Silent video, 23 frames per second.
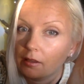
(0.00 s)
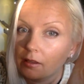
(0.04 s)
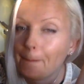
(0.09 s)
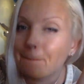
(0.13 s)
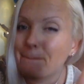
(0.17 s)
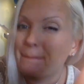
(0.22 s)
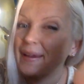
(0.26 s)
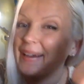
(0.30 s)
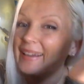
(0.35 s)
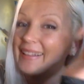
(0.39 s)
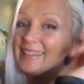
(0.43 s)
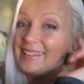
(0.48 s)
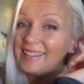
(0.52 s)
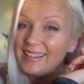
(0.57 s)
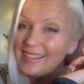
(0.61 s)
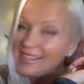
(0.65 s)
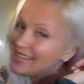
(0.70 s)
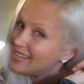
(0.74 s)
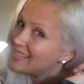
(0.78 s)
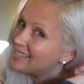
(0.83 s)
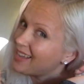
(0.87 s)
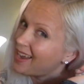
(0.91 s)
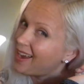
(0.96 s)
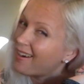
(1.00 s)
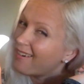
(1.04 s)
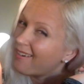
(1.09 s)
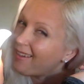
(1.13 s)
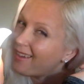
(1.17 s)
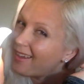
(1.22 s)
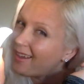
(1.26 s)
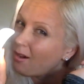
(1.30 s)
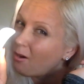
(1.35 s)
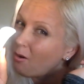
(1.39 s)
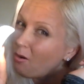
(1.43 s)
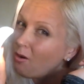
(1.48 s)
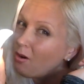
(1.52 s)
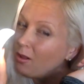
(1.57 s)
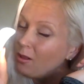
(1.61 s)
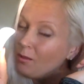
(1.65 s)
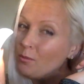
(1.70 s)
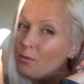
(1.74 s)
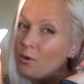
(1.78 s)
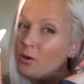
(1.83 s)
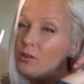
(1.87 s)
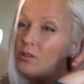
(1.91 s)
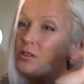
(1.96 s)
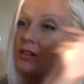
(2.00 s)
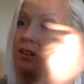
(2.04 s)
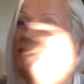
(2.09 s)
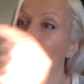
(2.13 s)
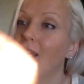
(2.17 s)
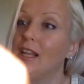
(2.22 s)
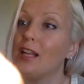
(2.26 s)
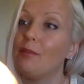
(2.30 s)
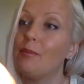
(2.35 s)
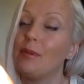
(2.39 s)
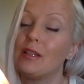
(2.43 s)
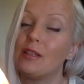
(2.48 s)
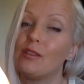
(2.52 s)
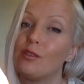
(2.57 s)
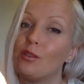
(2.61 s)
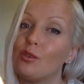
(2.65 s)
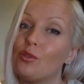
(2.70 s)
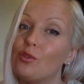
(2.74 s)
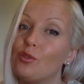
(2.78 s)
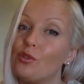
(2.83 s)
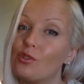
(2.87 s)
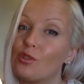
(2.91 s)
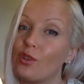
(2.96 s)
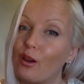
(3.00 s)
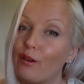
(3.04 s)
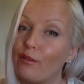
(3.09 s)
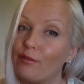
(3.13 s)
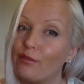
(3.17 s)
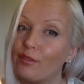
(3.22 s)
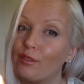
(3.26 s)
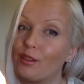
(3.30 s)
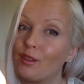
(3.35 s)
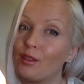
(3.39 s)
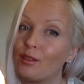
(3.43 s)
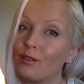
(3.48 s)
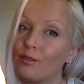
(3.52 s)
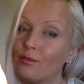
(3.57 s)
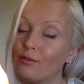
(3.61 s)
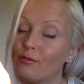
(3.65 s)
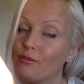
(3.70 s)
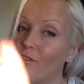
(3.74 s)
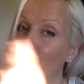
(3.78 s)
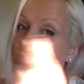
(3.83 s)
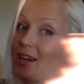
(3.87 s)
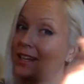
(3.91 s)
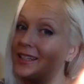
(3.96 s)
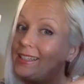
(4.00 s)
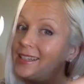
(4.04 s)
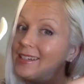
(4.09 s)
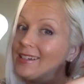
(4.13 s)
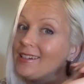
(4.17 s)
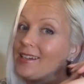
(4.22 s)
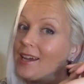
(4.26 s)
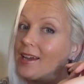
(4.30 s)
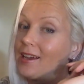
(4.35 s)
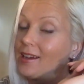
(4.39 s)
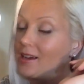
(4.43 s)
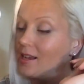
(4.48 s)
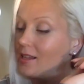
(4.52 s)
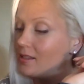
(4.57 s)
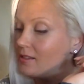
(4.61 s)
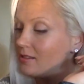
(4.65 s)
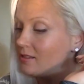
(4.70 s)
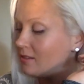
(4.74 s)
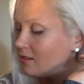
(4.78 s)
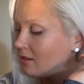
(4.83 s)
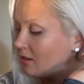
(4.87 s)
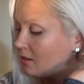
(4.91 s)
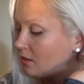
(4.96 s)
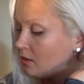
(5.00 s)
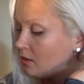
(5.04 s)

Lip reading: but these are almost a little bit too soft for cutting die cuts.